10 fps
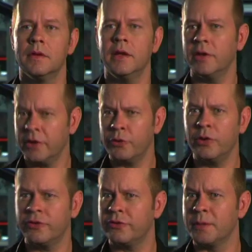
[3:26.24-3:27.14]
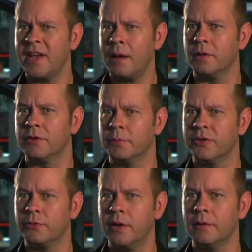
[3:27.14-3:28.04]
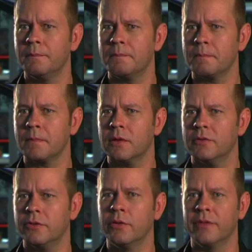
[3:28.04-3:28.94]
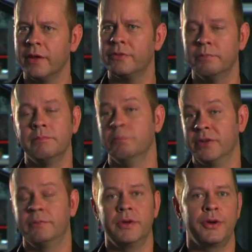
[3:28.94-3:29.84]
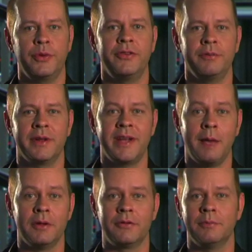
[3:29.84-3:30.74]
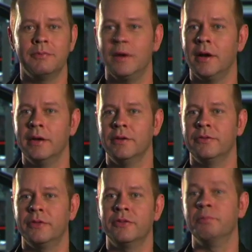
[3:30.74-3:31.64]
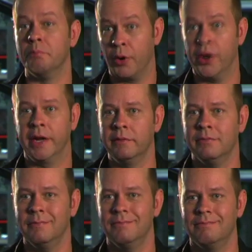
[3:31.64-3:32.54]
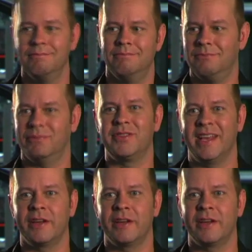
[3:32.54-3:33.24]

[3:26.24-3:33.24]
And it increases metabolism Absolutely, well. it does, yes. So that's increasing metabolism uh, is, is burning the